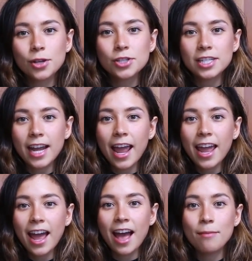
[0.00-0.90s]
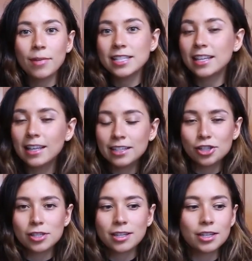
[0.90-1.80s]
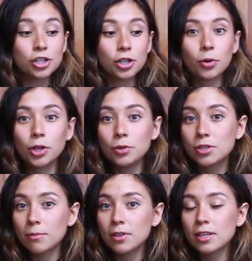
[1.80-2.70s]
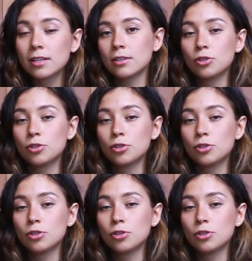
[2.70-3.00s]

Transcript: so today I'm basically just going to show you some of the